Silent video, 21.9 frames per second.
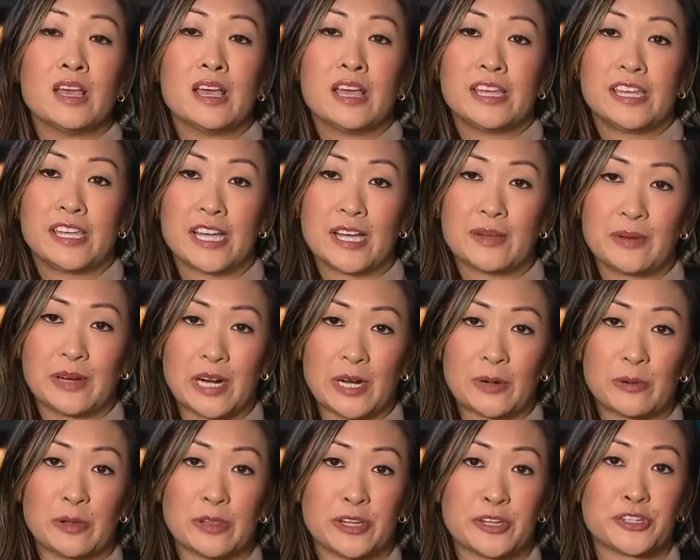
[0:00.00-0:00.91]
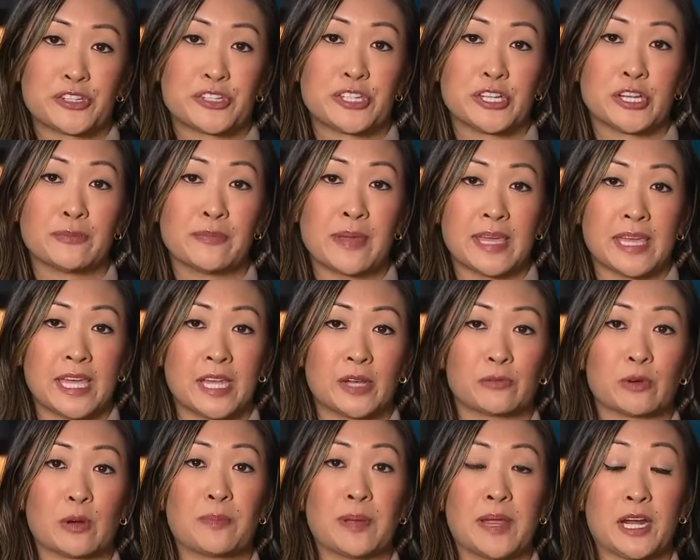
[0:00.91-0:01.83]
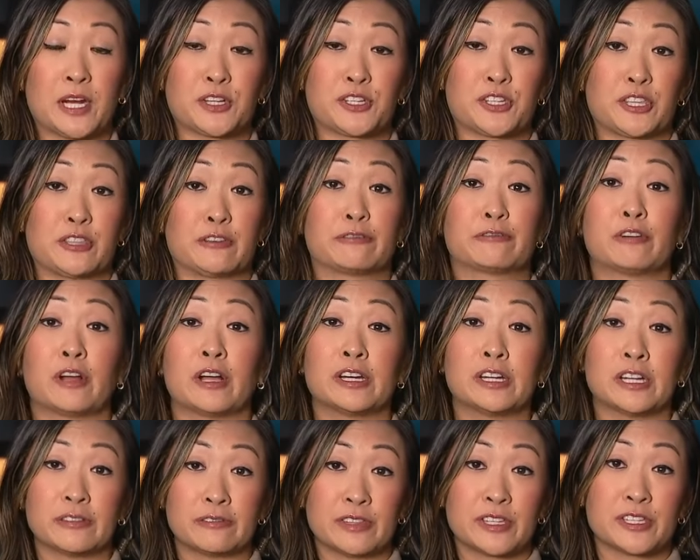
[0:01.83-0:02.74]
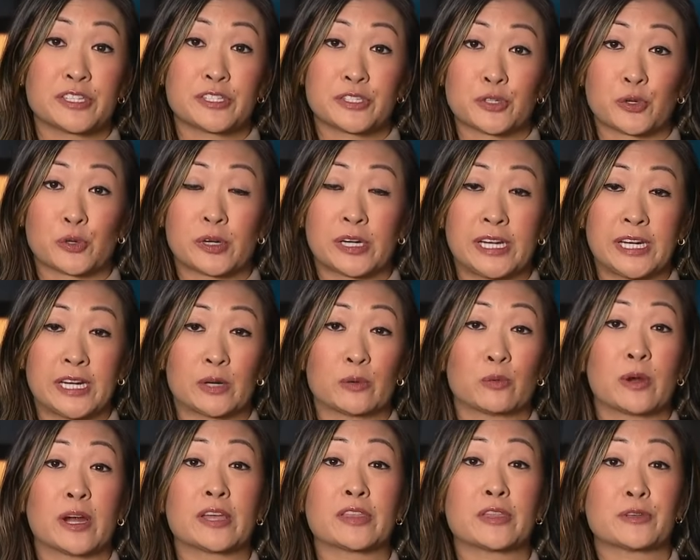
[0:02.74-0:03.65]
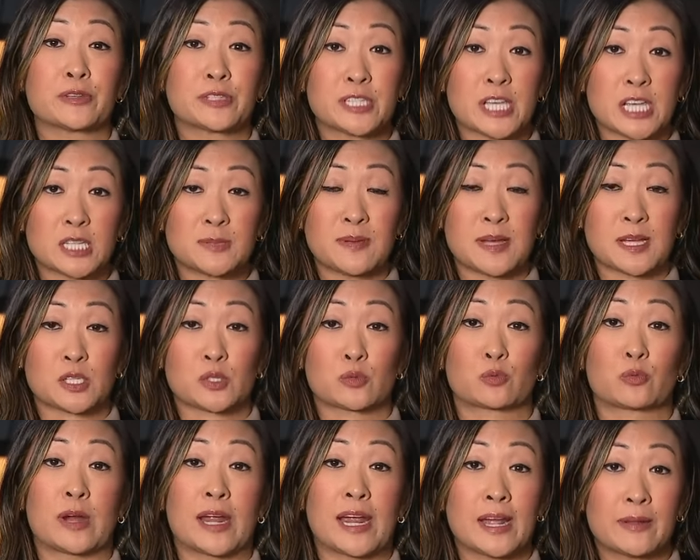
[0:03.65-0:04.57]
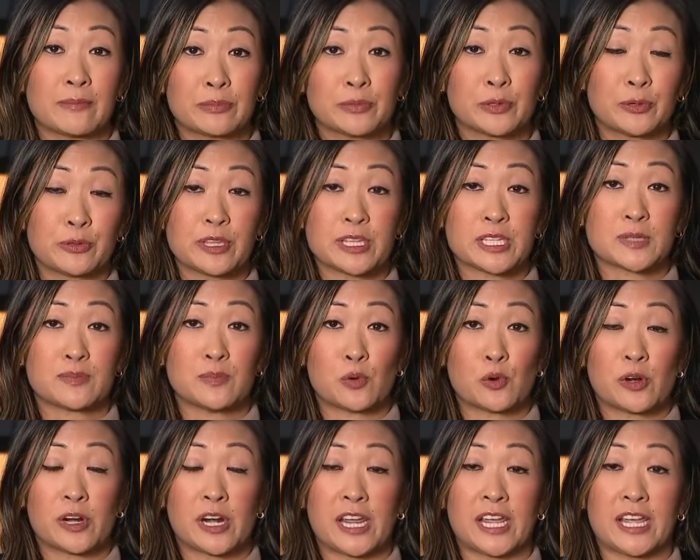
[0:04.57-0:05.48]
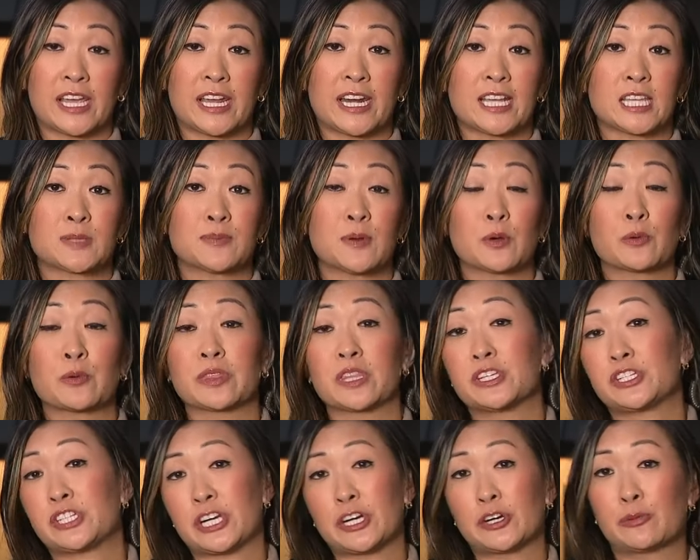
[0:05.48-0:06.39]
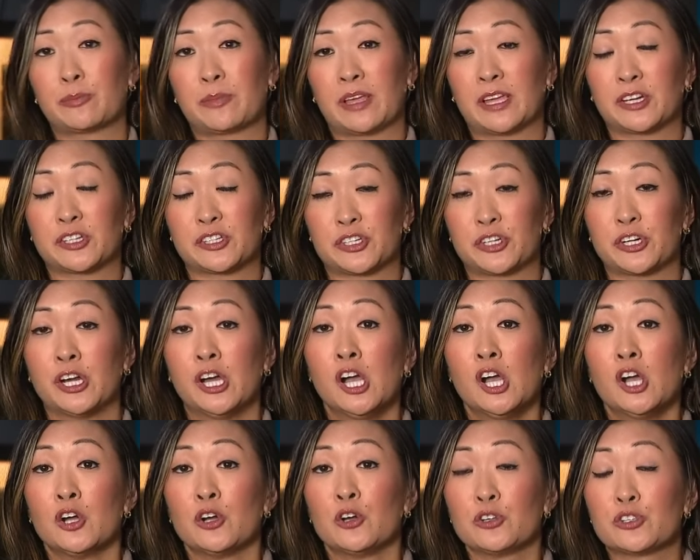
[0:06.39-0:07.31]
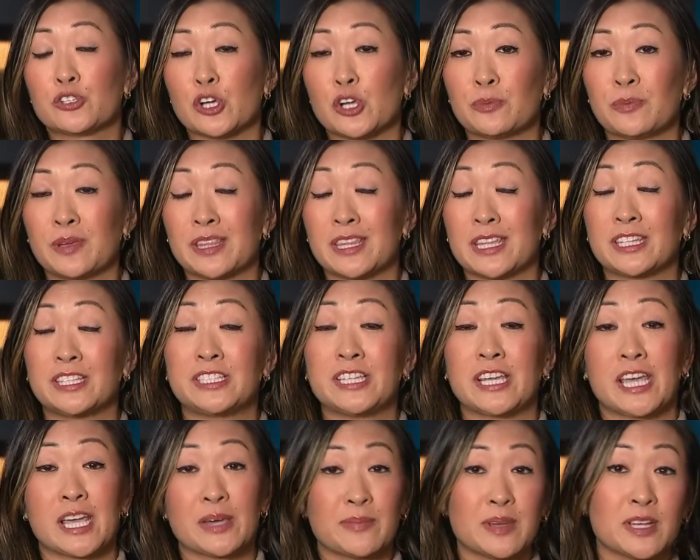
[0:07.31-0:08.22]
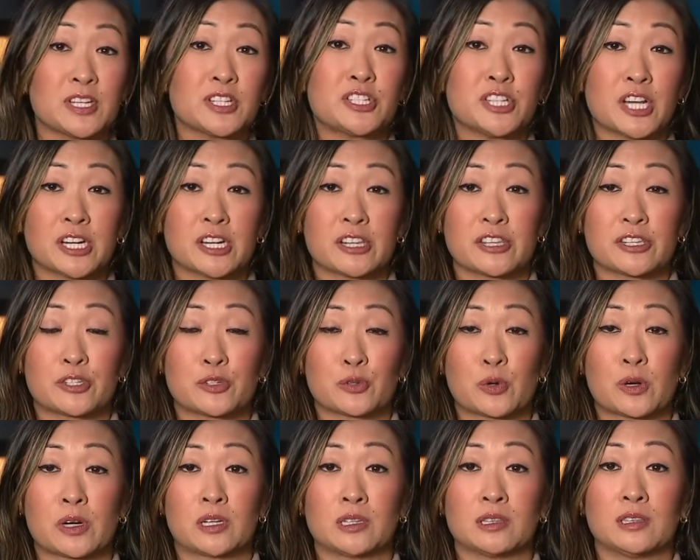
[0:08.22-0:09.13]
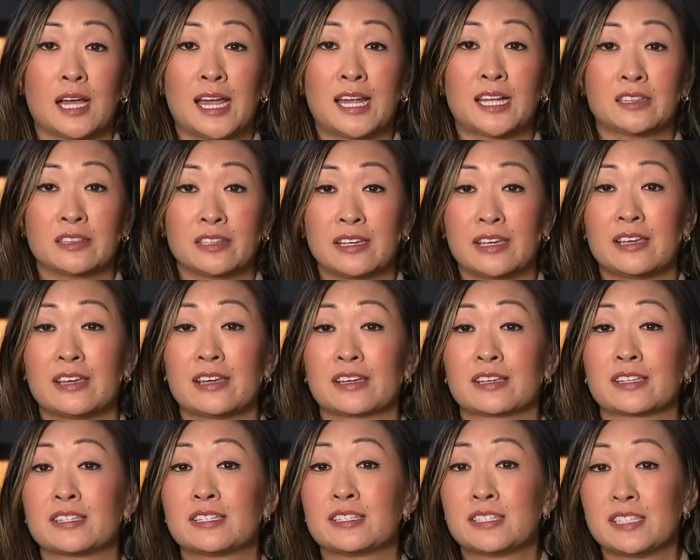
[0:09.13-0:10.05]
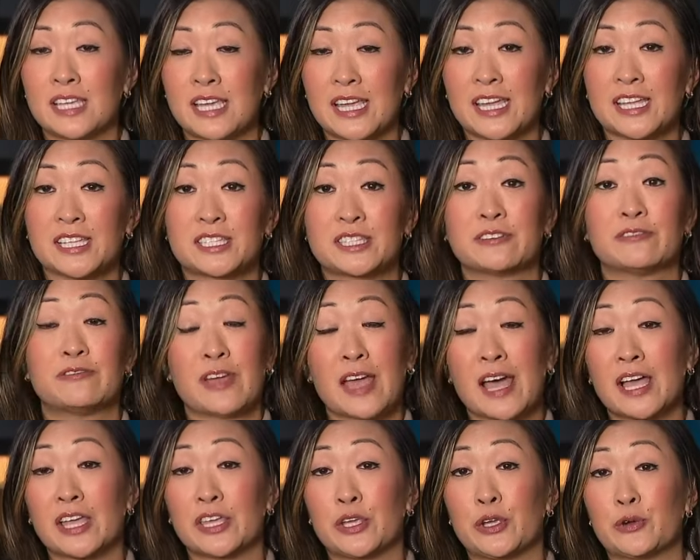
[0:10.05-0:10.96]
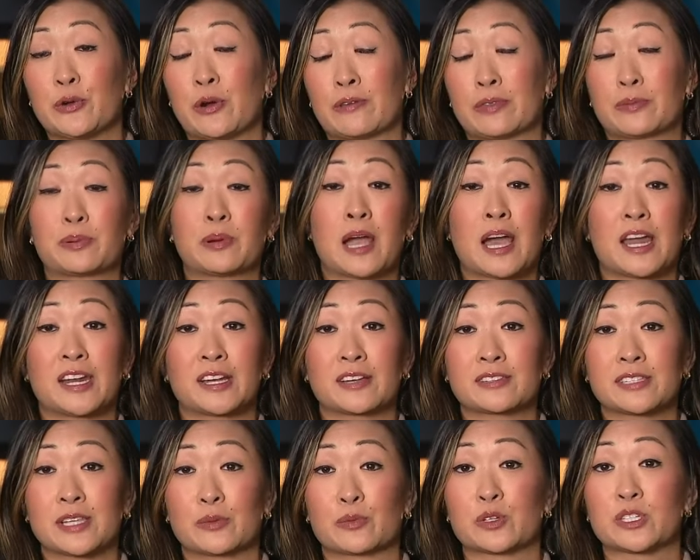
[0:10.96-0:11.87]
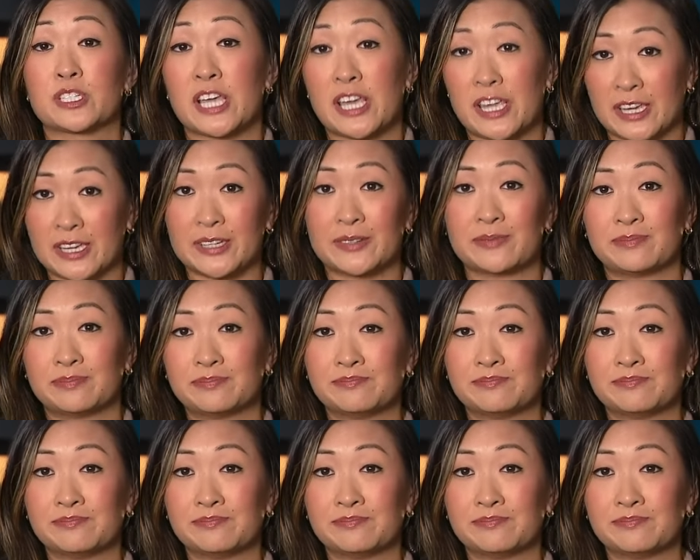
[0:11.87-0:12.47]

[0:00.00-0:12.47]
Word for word: Yeah, Mary. Well, they're still making repairs to the front of this store here where those suspects rammed through this morning. And I spoke with the general manager who told me the damage done to the store likely exceeds the value of the products that were taken.